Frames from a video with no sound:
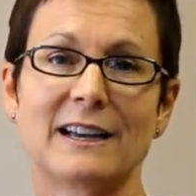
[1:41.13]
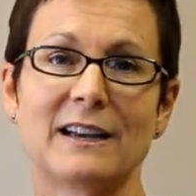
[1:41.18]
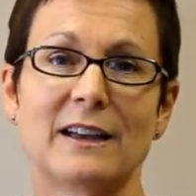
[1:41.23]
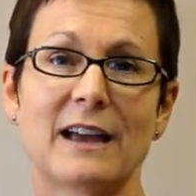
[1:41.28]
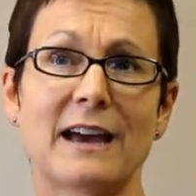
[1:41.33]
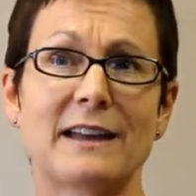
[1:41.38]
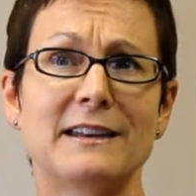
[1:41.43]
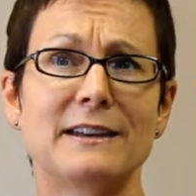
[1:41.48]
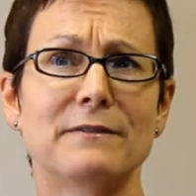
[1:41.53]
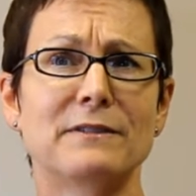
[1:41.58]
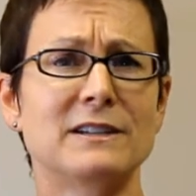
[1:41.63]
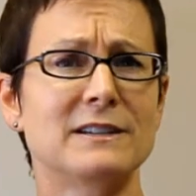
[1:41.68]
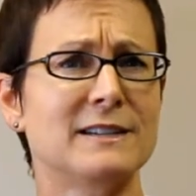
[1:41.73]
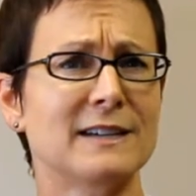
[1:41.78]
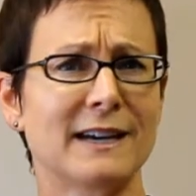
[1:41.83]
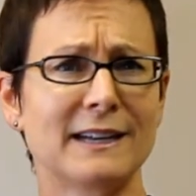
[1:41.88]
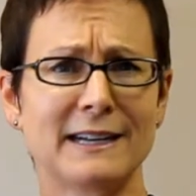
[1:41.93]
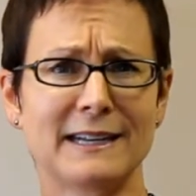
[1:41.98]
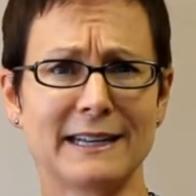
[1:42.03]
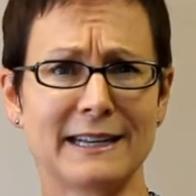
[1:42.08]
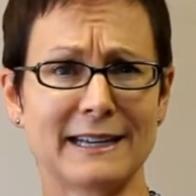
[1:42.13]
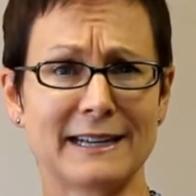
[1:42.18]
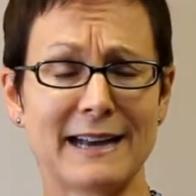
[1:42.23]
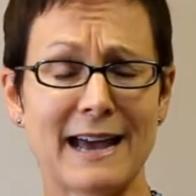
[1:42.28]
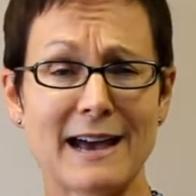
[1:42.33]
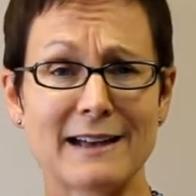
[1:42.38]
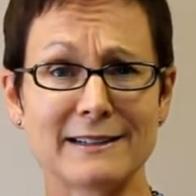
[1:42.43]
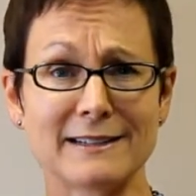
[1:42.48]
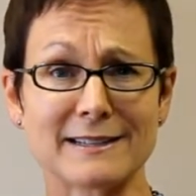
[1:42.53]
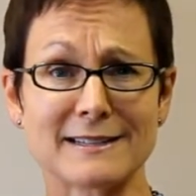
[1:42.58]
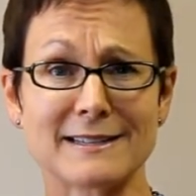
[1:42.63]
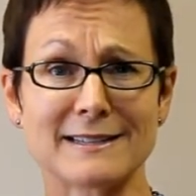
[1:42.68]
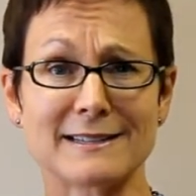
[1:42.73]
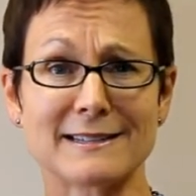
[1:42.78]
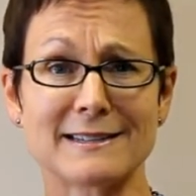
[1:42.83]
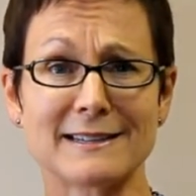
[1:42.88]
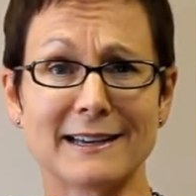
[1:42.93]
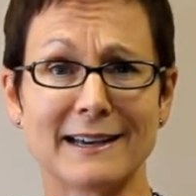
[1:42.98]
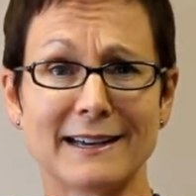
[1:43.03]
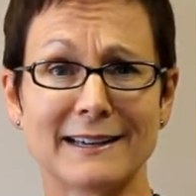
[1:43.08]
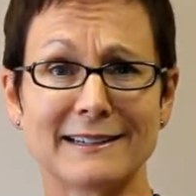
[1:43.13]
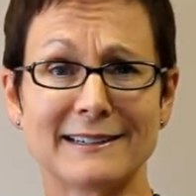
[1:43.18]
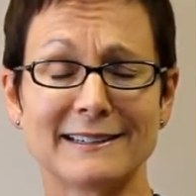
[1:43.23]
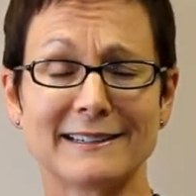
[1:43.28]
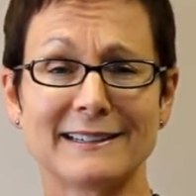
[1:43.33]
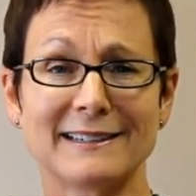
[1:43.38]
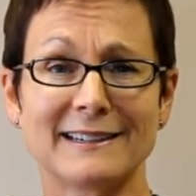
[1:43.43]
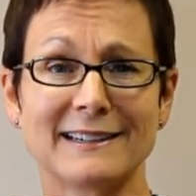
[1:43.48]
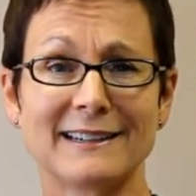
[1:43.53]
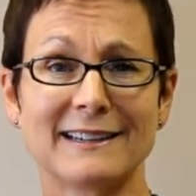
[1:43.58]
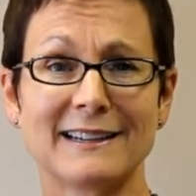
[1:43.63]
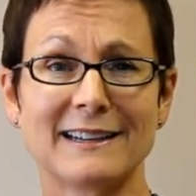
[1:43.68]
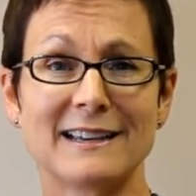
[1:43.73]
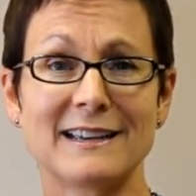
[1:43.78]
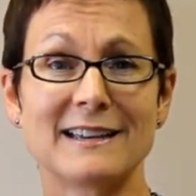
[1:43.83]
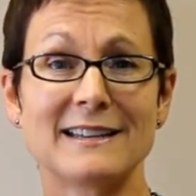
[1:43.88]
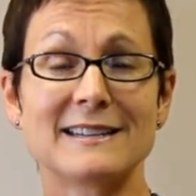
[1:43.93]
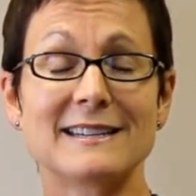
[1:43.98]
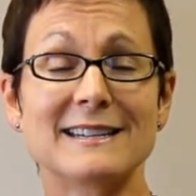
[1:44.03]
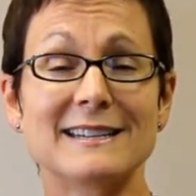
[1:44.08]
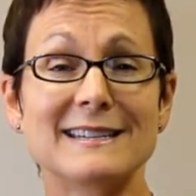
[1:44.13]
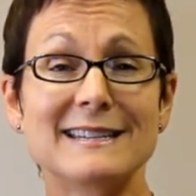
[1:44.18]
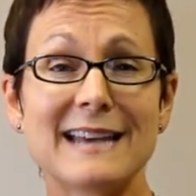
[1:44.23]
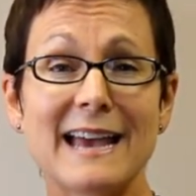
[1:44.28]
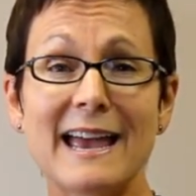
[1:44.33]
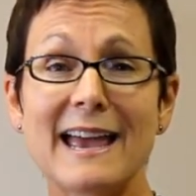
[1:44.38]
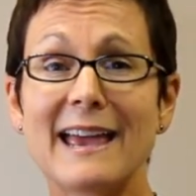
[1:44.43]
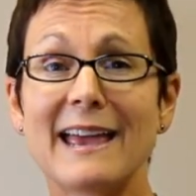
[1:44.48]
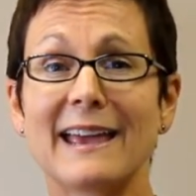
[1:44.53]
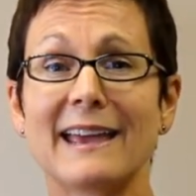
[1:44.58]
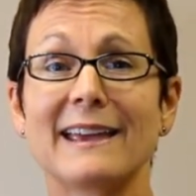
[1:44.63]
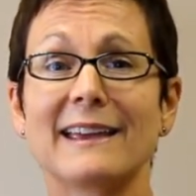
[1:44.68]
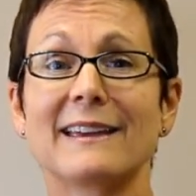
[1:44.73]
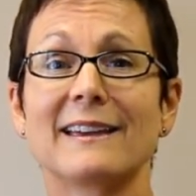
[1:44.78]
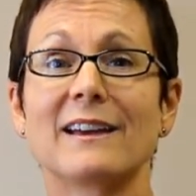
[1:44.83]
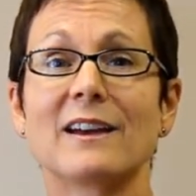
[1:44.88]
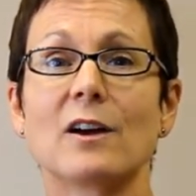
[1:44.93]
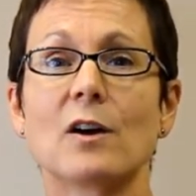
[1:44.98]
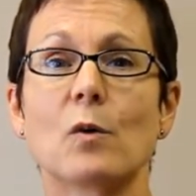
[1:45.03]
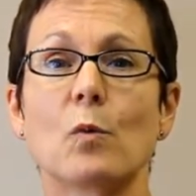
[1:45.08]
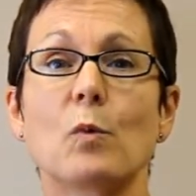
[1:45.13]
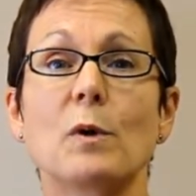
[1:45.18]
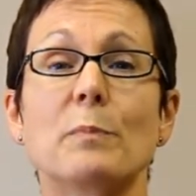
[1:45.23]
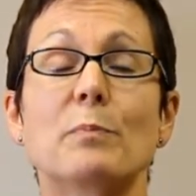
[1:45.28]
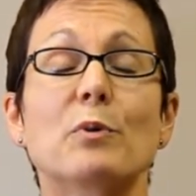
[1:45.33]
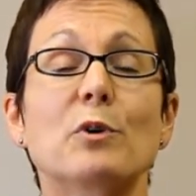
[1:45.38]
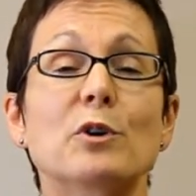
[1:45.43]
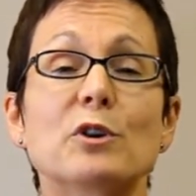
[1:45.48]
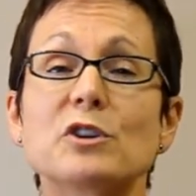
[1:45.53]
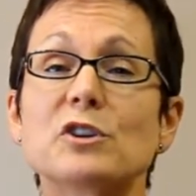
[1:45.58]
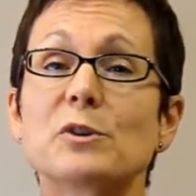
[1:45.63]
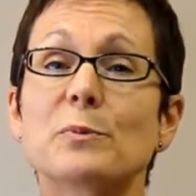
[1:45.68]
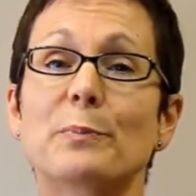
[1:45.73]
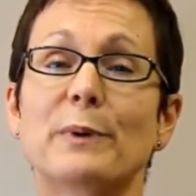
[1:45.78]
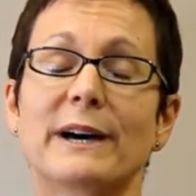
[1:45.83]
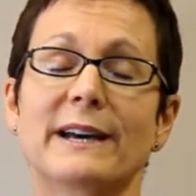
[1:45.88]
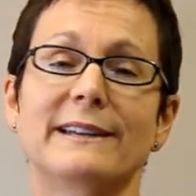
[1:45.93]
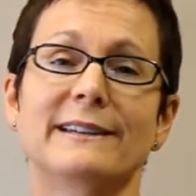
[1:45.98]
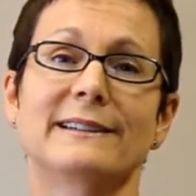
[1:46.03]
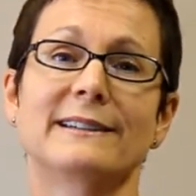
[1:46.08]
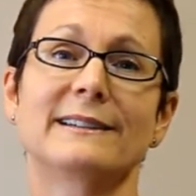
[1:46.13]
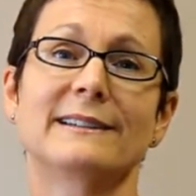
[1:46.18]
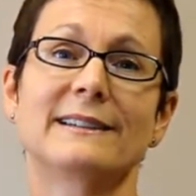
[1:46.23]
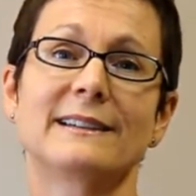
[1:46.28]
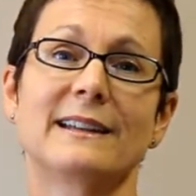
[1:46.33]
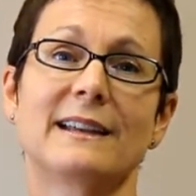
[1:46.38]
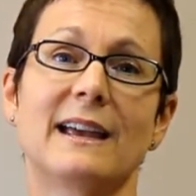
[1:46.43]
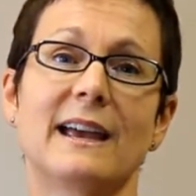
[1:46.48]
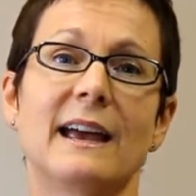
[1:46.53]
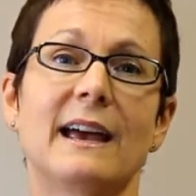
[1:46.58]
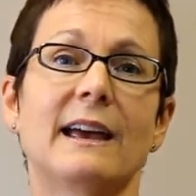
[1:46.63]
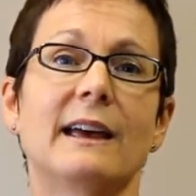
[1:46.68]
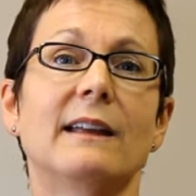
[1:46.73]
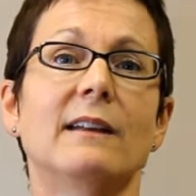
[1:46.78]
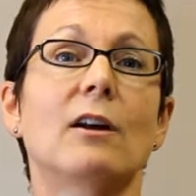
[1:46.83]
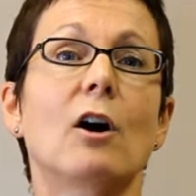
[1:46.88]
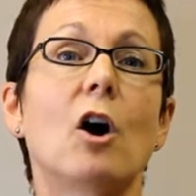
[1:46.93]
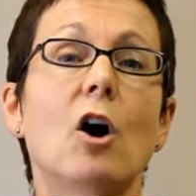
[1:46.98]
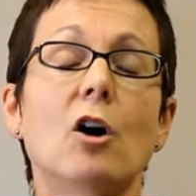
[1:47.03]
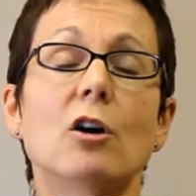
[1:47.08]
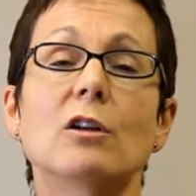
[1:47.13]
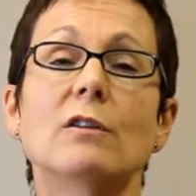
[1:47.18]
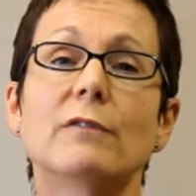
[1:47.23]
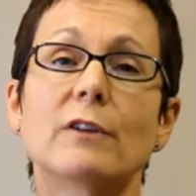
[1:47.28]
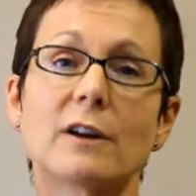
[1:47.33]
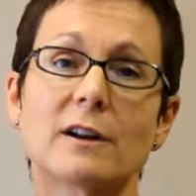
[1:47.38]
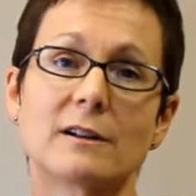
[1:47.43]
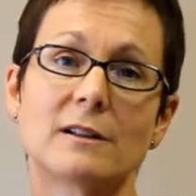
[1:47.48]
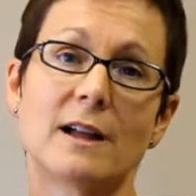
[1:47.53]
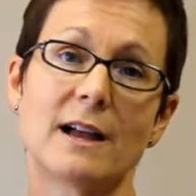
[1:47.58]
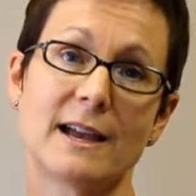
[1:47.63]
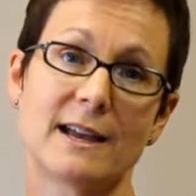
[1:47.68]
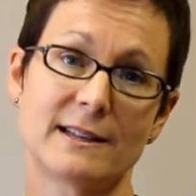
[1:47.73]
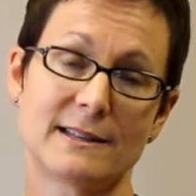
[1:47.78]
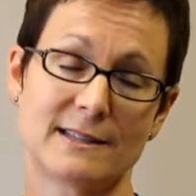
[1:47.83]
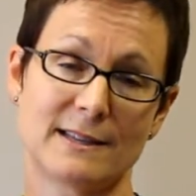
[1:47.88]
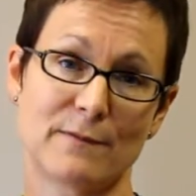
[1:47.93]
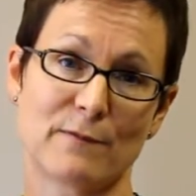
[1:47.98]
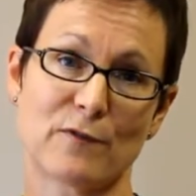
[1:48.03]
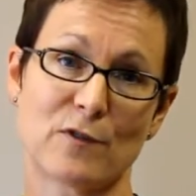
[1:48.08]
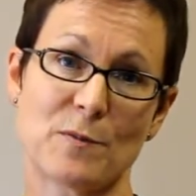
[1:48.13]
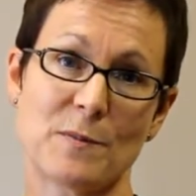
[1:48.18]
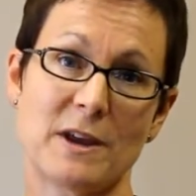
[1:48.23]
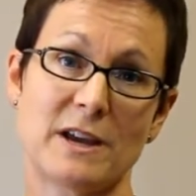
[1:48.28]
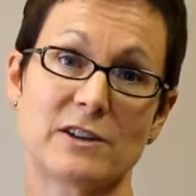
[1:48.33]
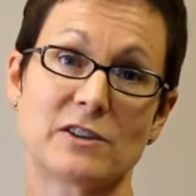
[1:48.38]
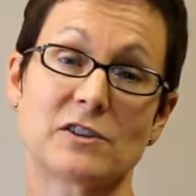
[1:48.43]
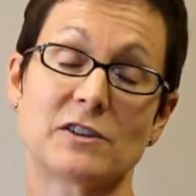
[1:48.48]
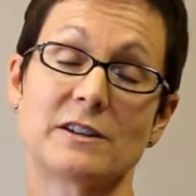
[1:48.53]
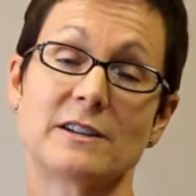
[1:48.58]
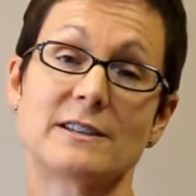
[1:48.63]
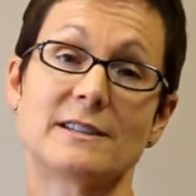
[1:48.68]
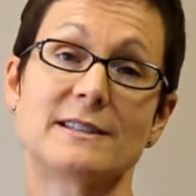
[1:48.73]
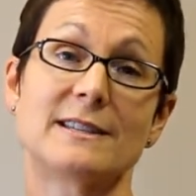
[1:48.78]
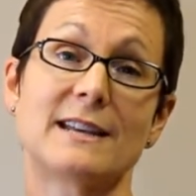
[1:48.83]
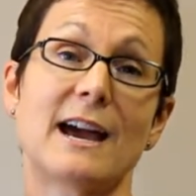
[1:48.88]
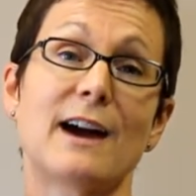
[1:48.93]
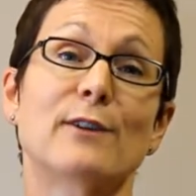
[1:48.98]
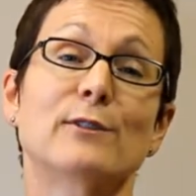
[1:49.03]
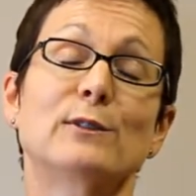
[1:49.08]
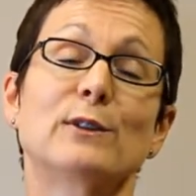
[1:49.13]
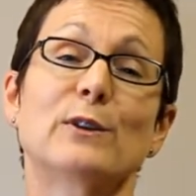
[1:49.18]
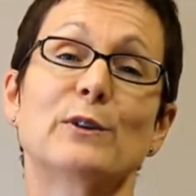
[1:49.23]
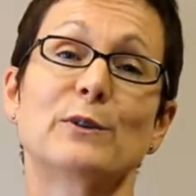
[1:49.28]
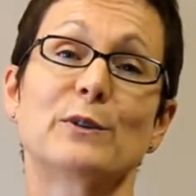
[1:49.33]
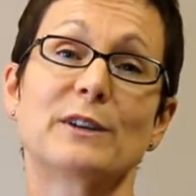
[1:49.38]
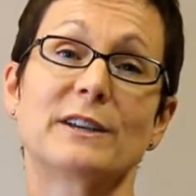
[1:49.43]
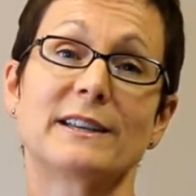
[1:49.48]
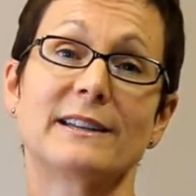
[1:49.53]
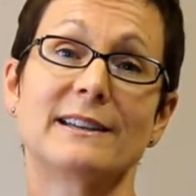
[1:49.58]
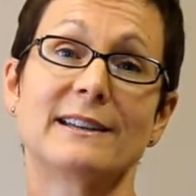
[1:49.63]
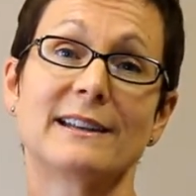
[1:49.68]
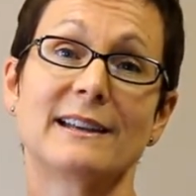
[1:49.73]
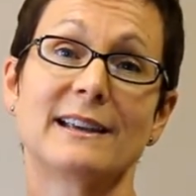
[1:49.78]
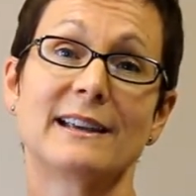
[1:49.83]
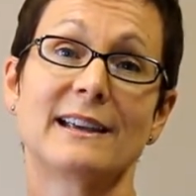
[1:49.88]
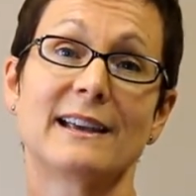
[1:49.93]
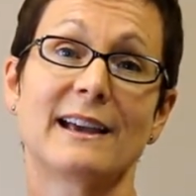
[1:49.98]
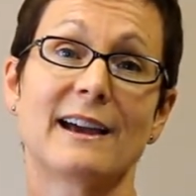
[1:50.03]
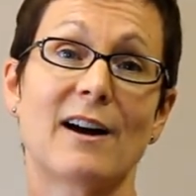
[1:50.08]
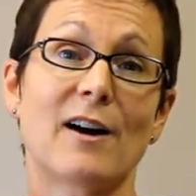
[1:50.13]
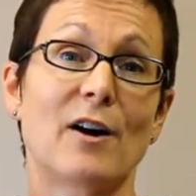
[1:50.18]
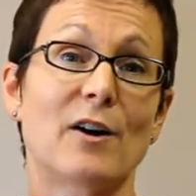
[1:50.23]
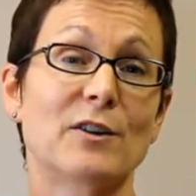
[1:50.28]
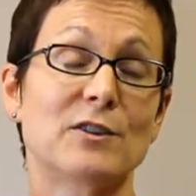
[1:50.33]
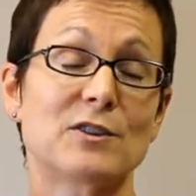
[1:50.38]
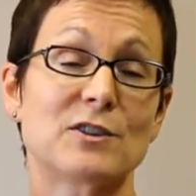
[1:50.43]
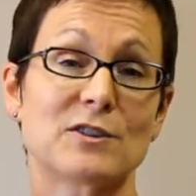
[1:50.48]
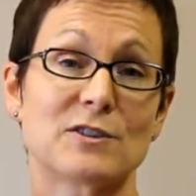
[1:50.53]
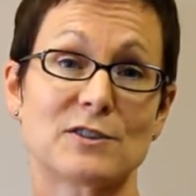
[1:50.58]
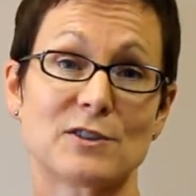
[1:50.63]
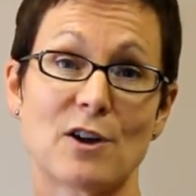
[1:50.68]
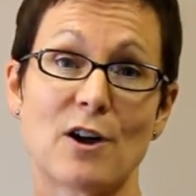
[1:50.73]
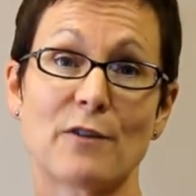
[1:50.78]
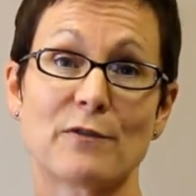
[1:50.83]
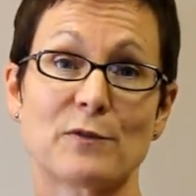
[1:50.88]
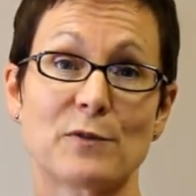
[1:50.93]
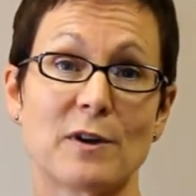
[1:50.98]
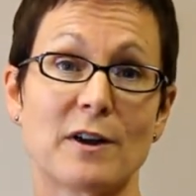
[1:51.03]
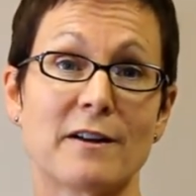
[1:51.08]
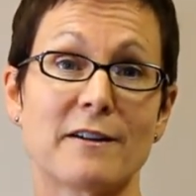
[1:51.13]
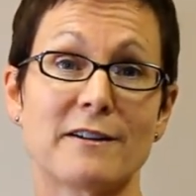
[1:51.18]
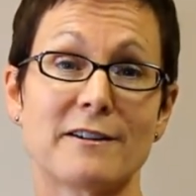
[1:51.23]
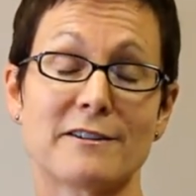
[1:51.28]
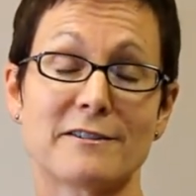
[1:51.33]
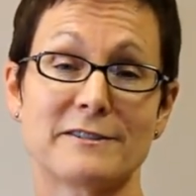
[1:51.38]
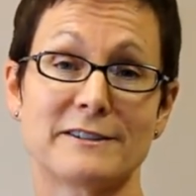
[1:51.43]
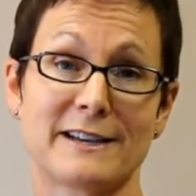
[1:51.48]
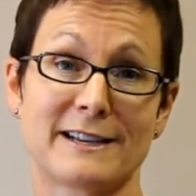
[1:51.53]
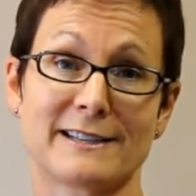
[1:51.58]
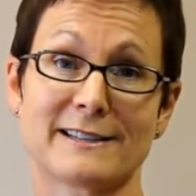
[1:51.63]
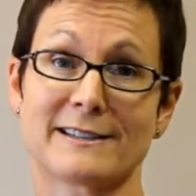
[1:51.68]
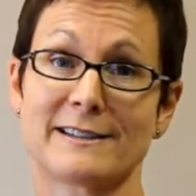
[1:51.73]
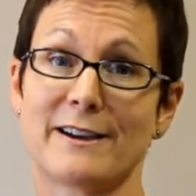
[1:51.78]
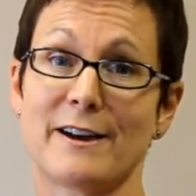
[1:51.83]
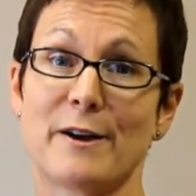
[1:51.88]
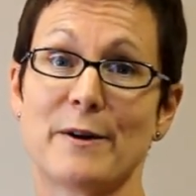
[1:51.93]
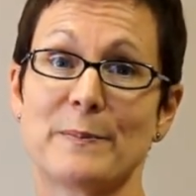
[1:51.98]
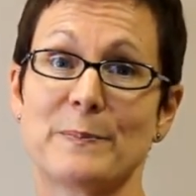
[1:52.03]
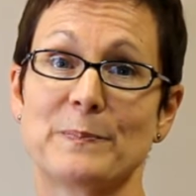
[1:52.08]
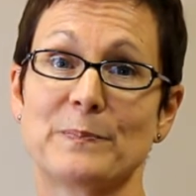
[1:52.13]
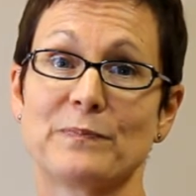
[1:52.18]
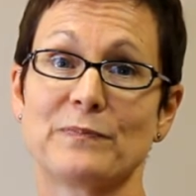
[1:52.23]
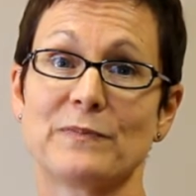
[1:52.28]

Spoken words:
Hadn't even done any analysis yet. Today, we push a button and all of our clients' information is downloaded onto software at our desktop.